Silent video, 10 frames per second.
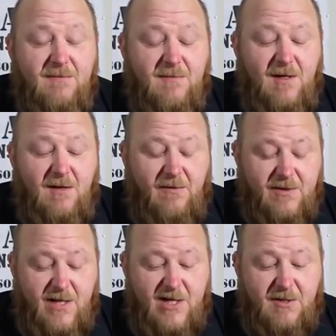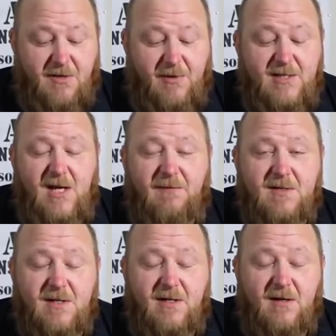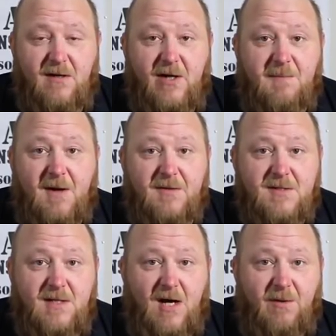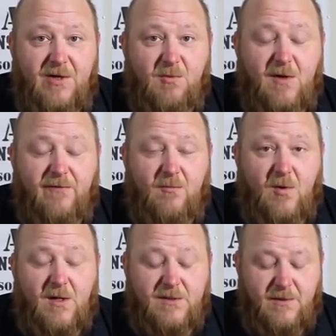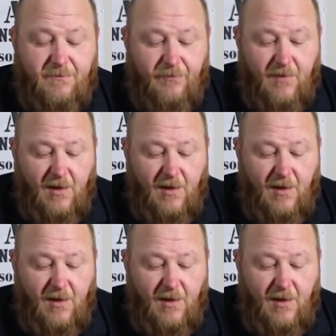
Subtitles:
Well, there's actually three safeties in here, and you're about to see how each one of them works.